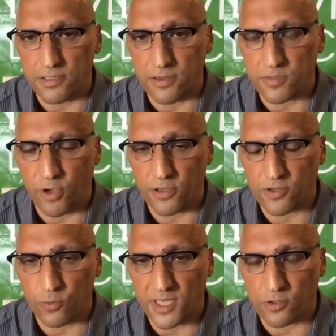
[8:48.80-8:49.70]

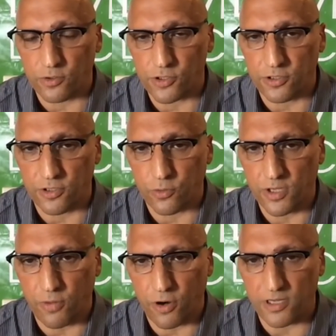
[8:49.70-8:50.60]
sponsored a resolution in the
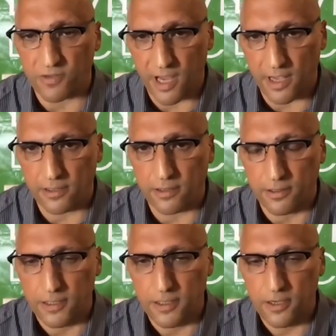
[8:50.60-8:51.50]
Green Party of Canada,
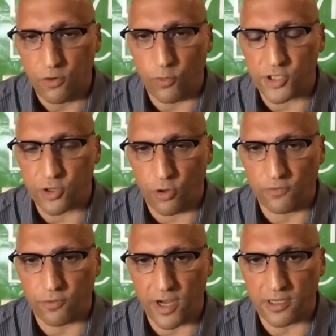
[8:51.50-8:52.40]
which
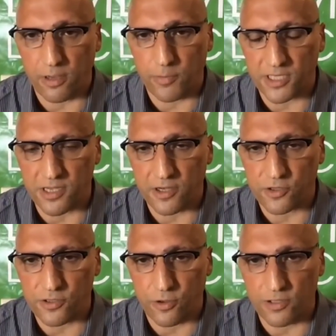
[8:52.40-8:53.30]
called for economic
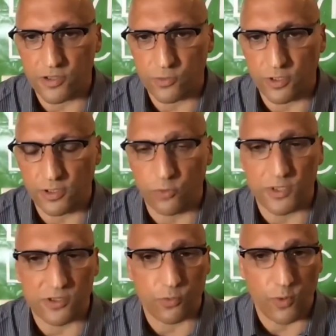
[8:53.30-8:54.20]
sanctions on Israel. It
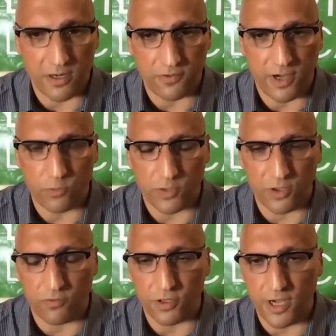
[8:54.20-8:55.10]
was ratified with
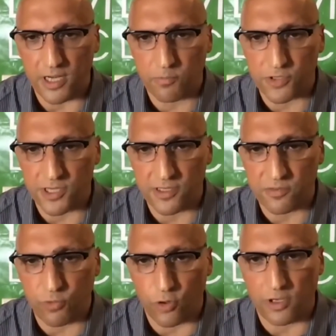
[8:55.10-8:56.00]
over 90%
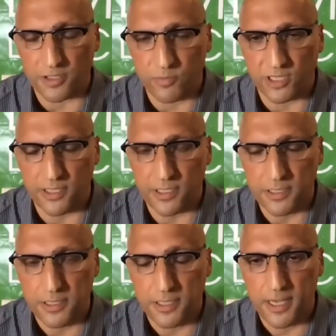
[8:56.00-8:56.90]
support ultimately.
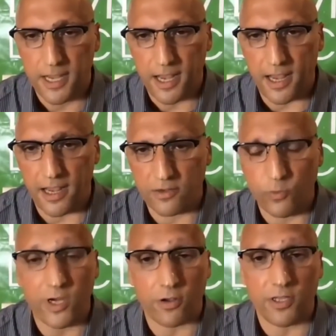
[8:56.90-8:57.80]
And
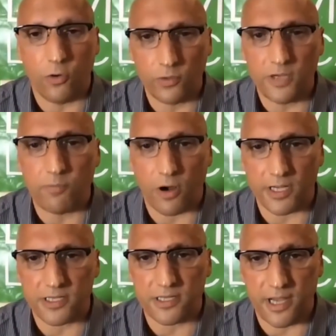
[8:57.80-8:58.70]
we are the only
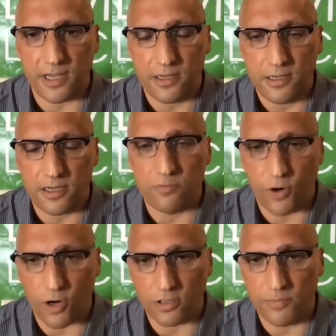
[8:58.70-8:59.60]
party today in
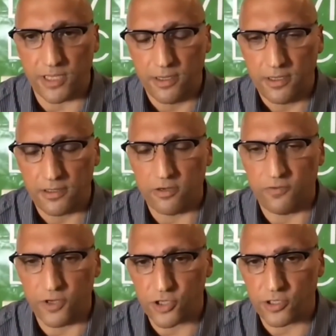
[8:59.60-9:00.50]
Parliament that
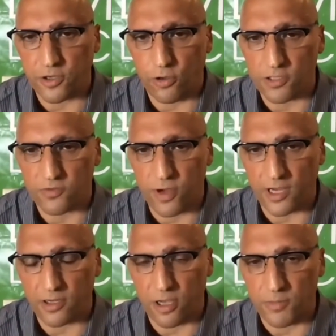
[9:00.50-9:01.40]
officially calls for
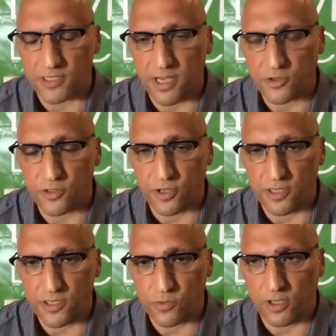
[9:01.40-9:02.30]
economic sanctions on
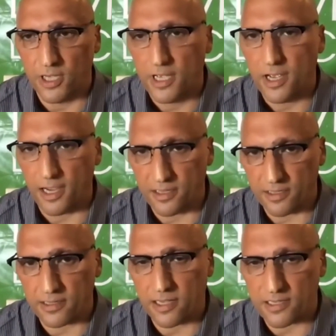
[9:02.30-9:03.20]
Israel. I think
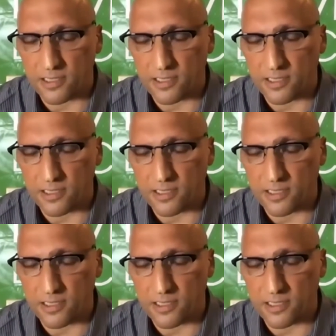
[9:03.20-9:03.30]
that that's